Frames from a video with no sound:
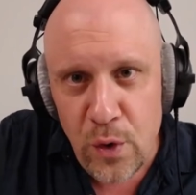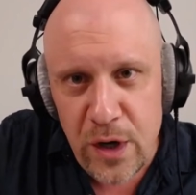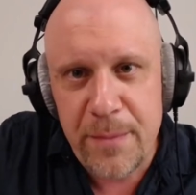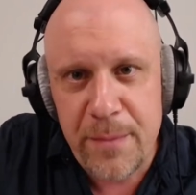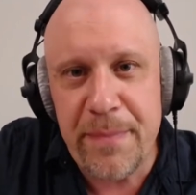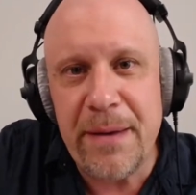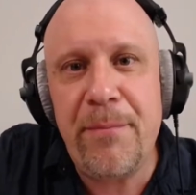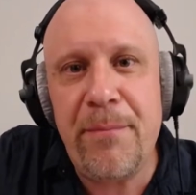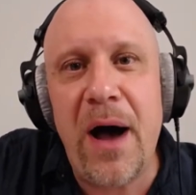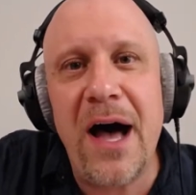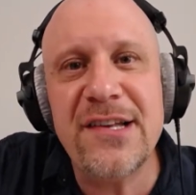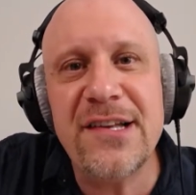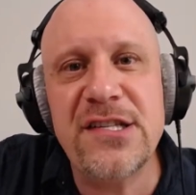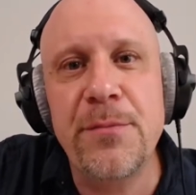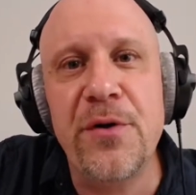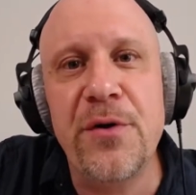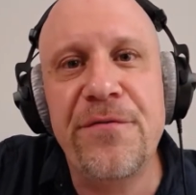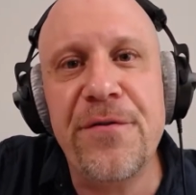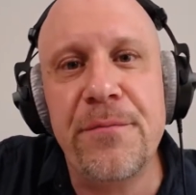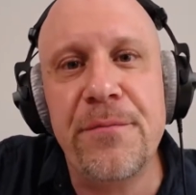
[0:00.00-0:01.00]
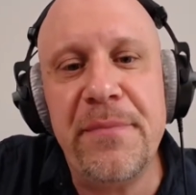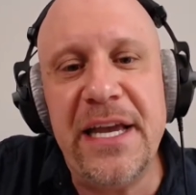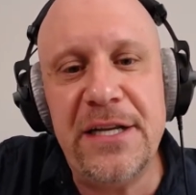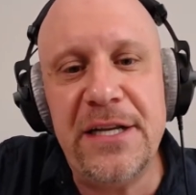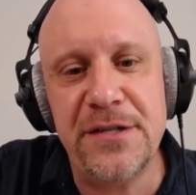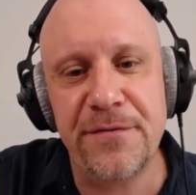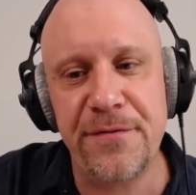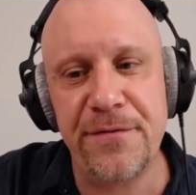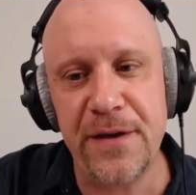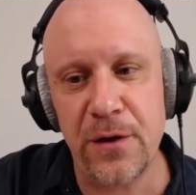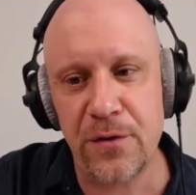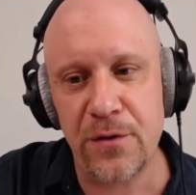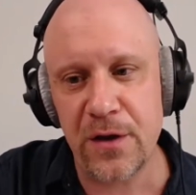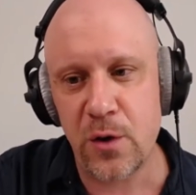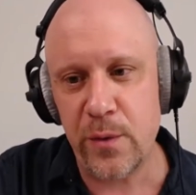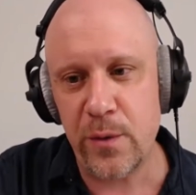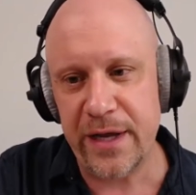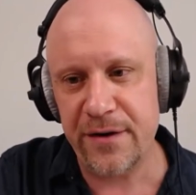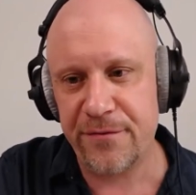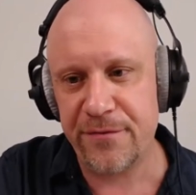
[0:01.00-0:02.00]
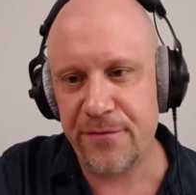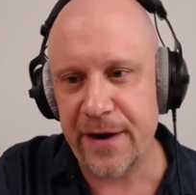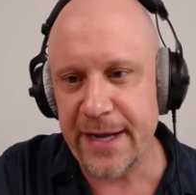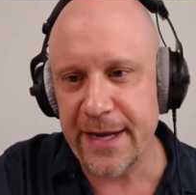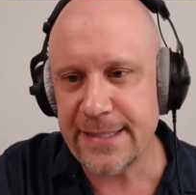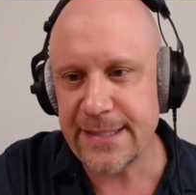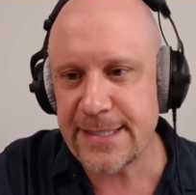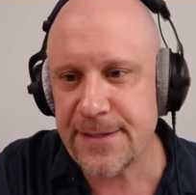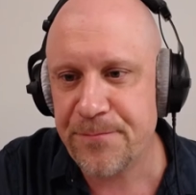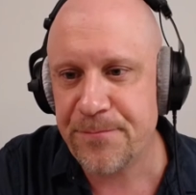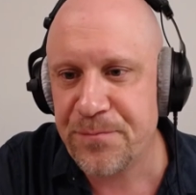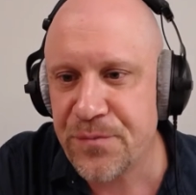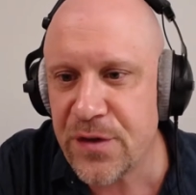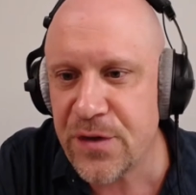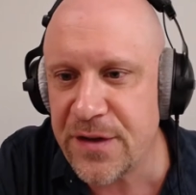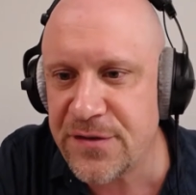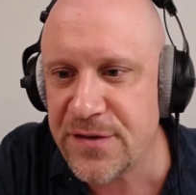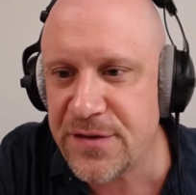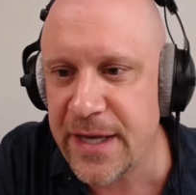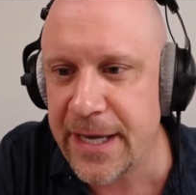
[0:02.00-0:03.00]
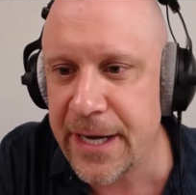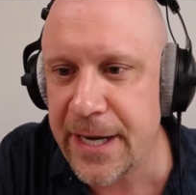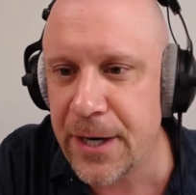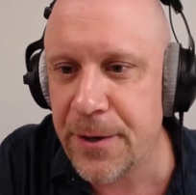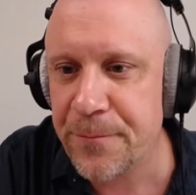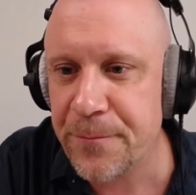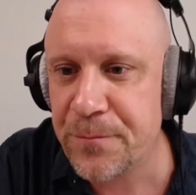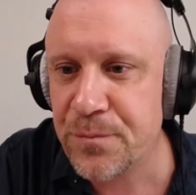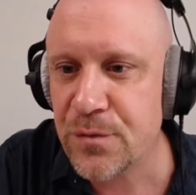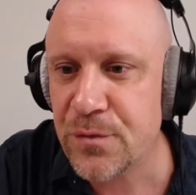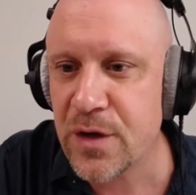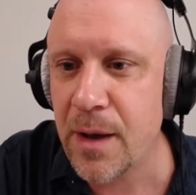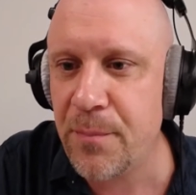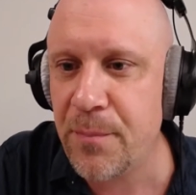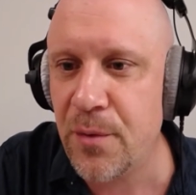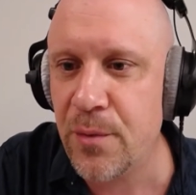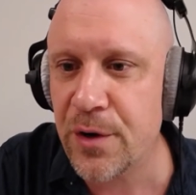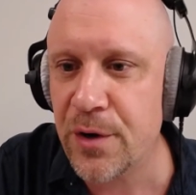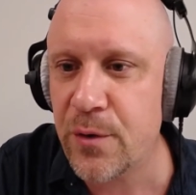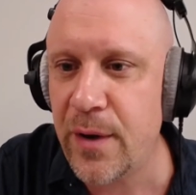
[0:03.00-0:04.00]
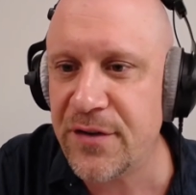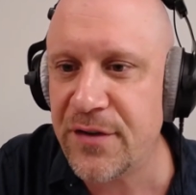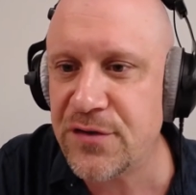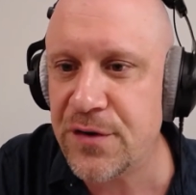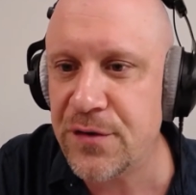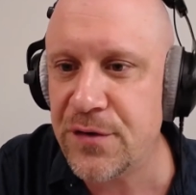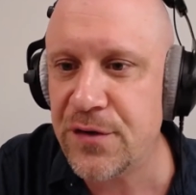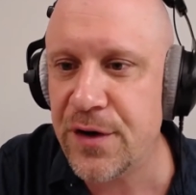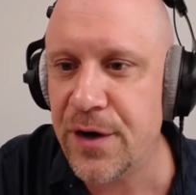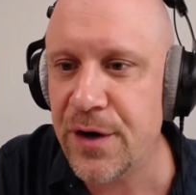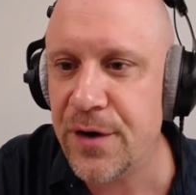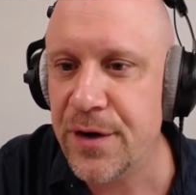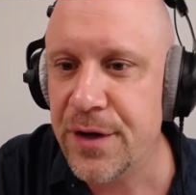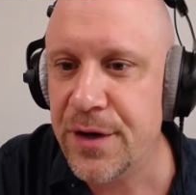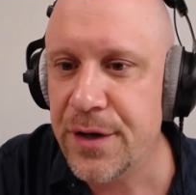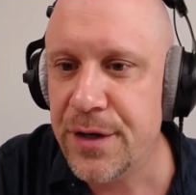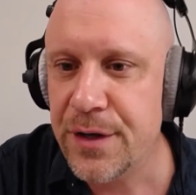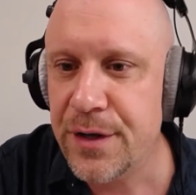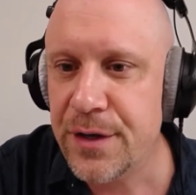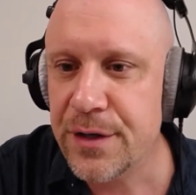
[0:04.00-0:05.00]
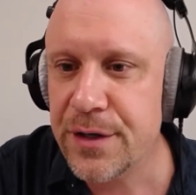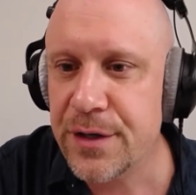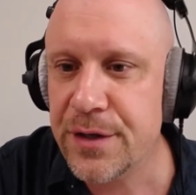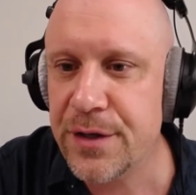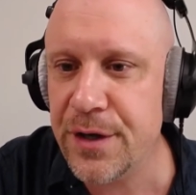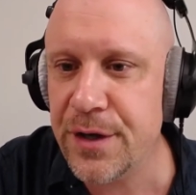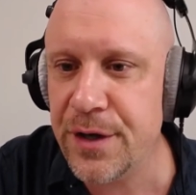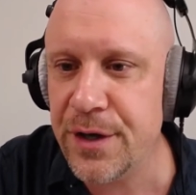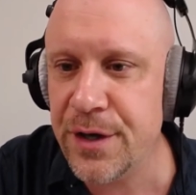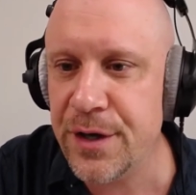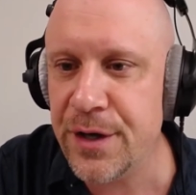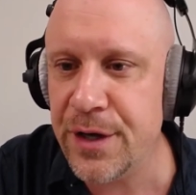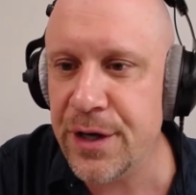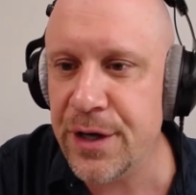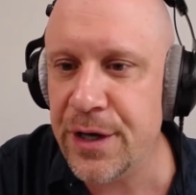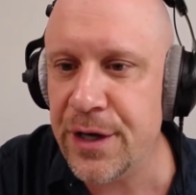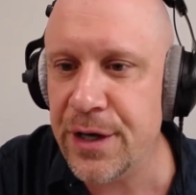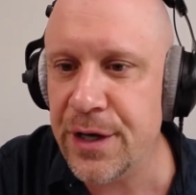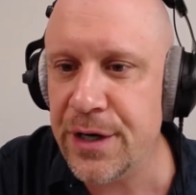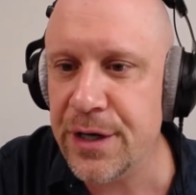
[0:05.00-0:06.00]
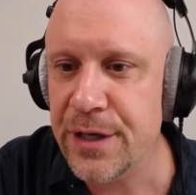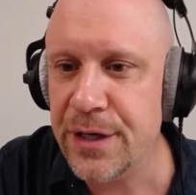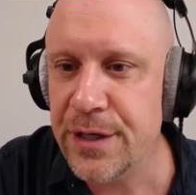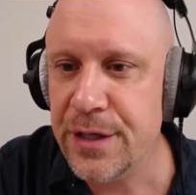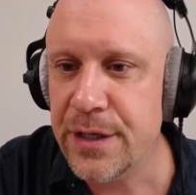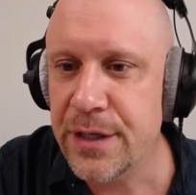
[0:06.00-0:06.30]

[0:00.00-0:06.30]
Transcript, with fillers: it be possible for me to feel the Queen of France. Let's see here. A couple more questions here. Good.